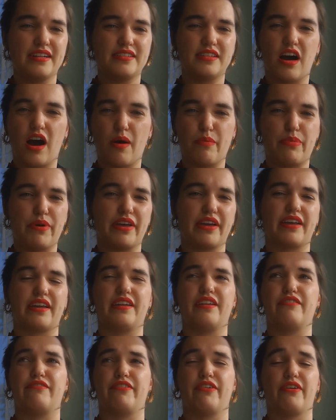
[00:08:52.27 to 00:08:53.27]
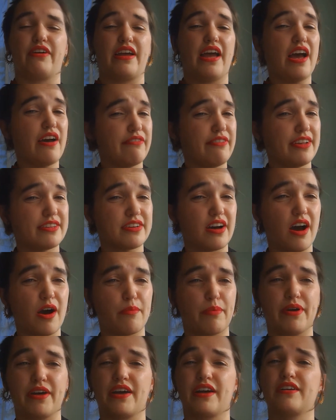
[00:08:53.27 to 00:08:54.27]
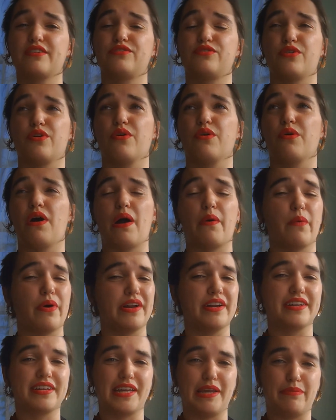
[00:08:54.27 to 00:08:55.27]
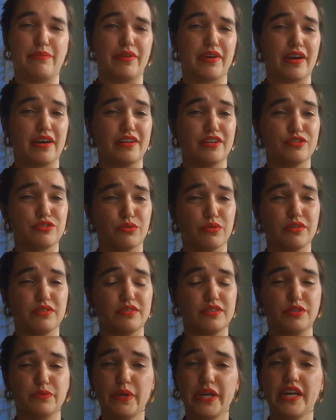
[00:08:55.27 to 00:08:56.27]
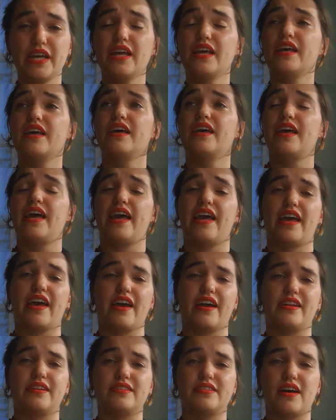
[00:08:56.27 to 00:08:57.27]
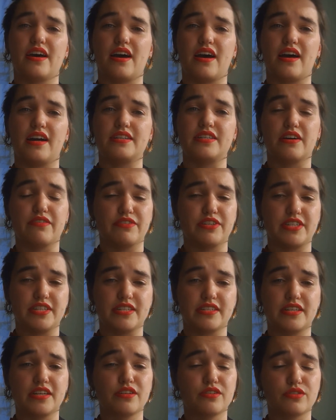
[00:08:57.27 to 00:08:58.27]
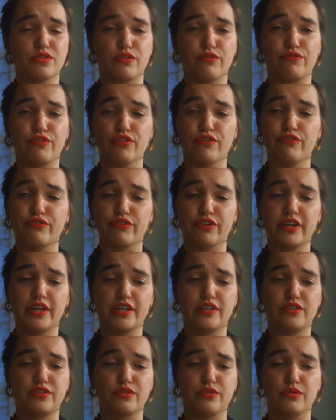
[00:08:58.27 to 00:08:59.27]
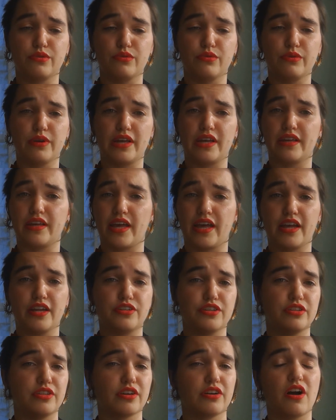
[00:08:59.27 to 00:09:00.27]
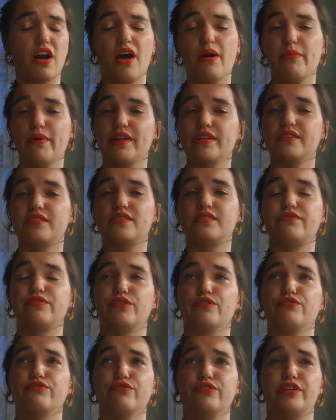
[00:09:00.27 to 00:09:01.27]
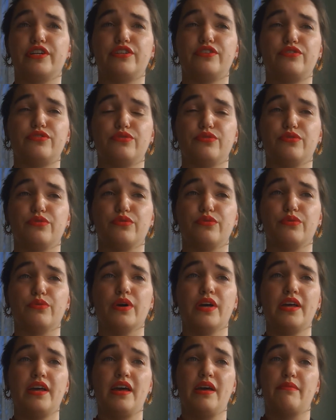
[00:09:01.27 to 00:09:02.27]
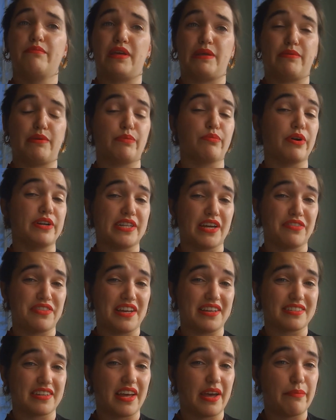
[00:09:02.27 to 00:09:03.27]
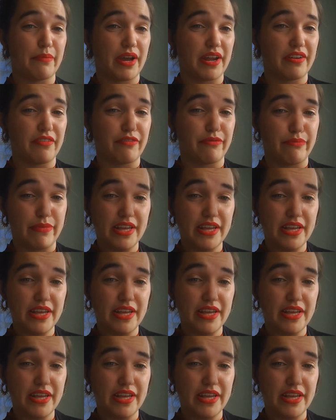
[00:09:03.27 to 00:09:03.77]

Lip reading: topic and a very heavy topic, so I wanted to keep them kind of short and sweet and delve into these things. So feel free to engage in the comments. Feel free to maybe point out things I might have